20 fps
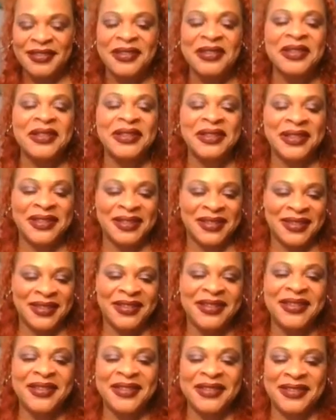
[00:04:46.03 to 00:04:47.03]

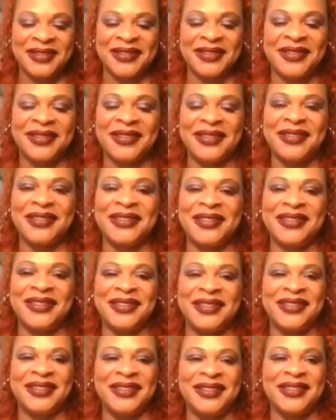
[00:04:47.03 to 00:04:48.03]

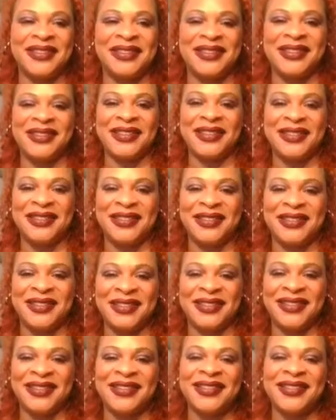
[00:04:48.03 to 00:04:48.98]
[no speech]